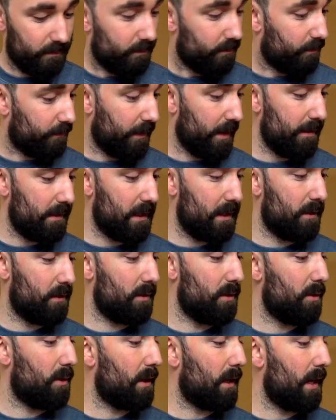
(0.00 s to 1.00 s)
very good
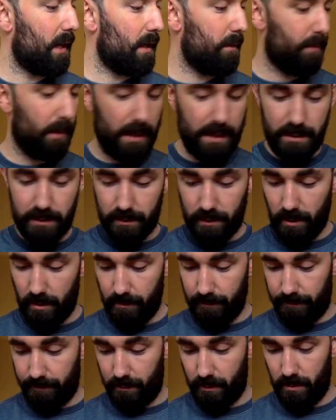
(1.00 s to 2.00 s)
ukulele players
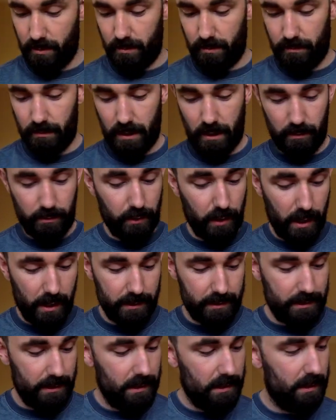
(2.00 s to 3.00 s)
going through,
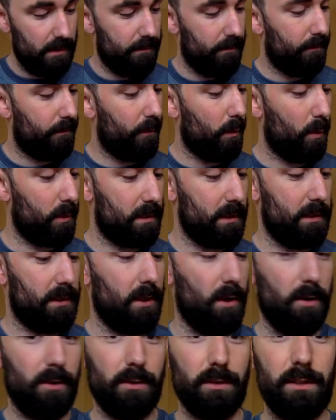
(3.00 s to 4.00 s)
30, even 40
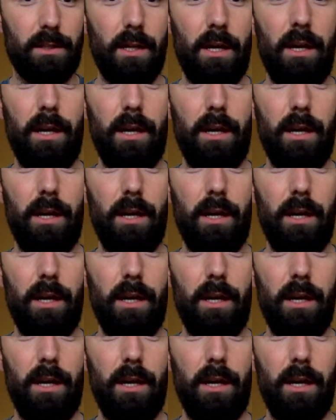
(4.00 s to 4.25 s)
songs